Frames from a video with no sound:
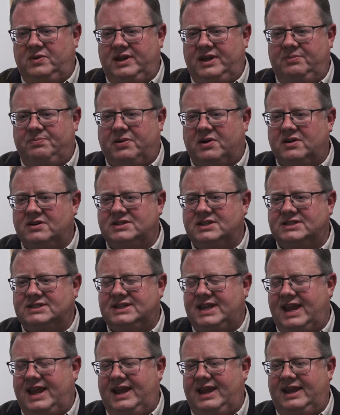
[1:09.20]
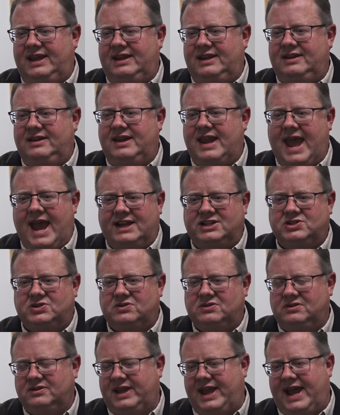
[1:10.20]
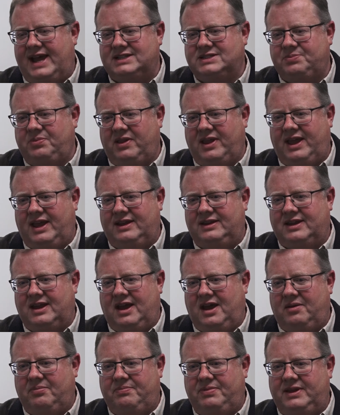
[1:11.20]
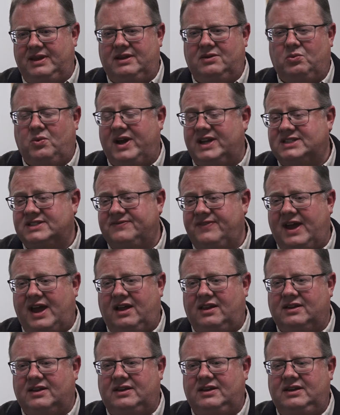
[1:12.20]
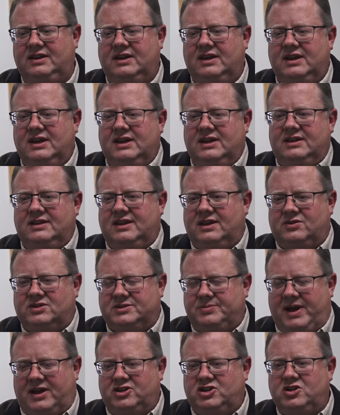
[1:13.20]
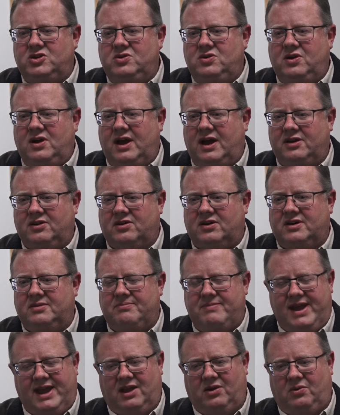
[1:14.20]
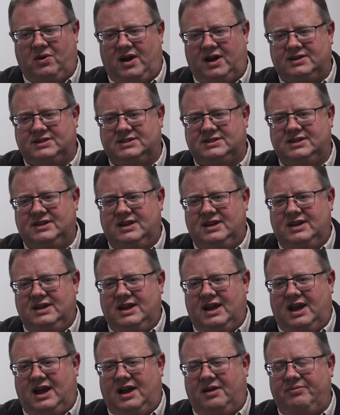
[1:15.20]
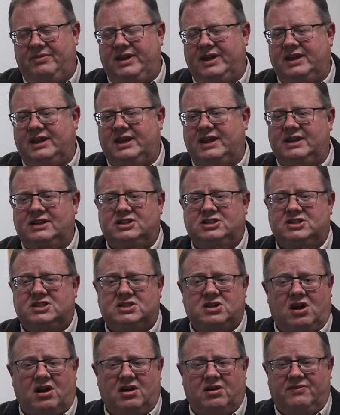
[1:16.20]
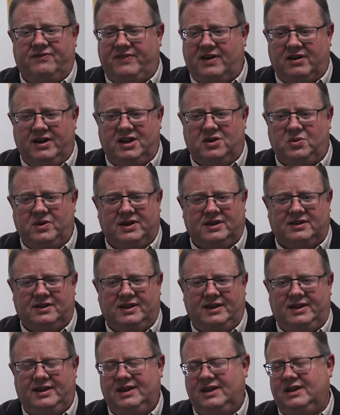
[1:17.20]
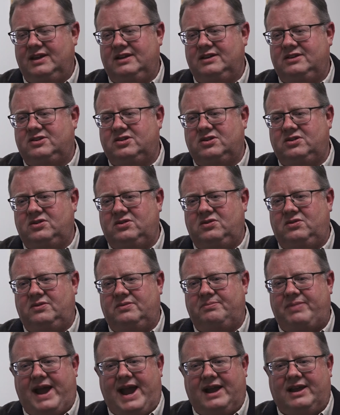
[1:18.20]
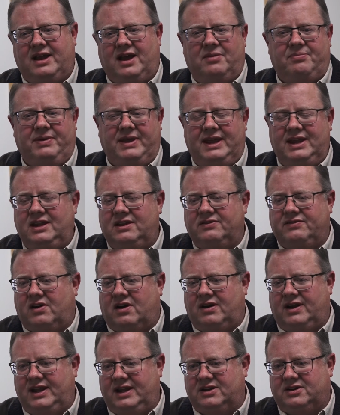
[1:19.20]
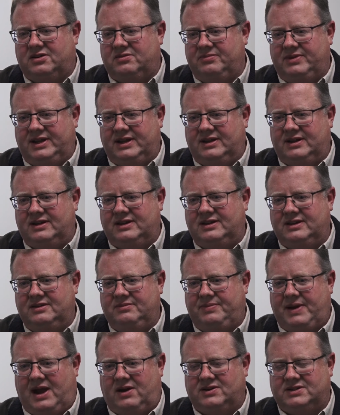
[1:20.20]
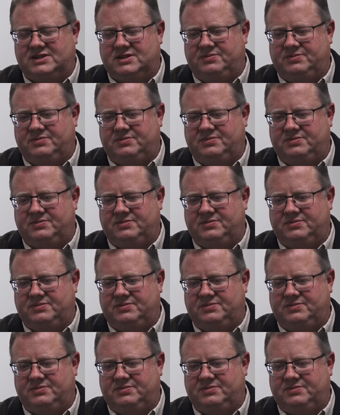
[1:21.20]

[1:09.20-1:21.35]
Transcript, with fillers: We purchased a natural gas plant up in West Valley that was about 200 megawatts um, that can start very quickly to back up any of our intermittent power